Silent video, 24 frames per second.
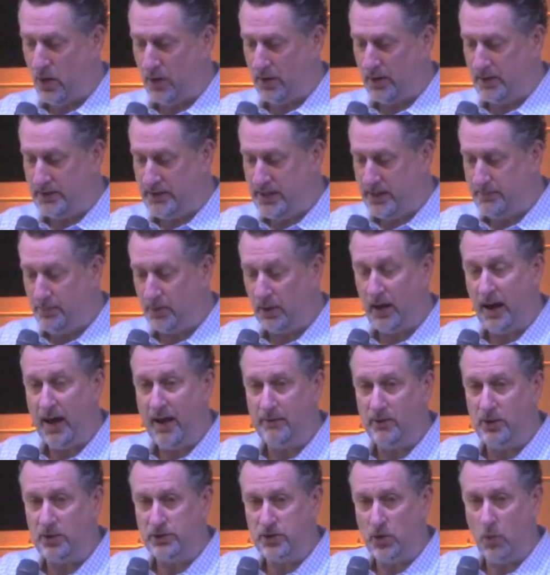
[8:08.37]
on a deeper
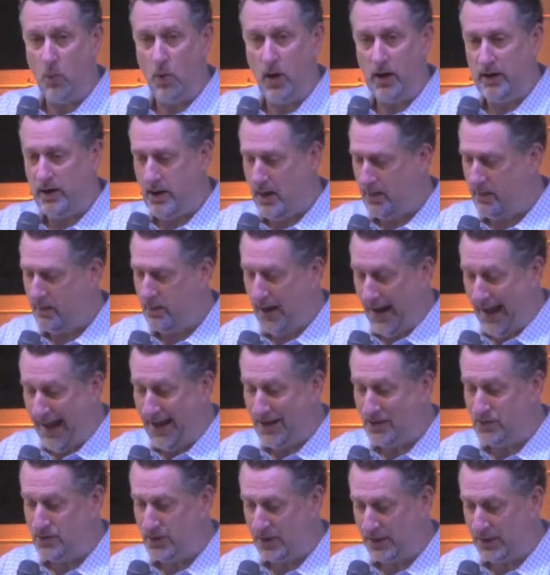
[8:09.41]
level to one another and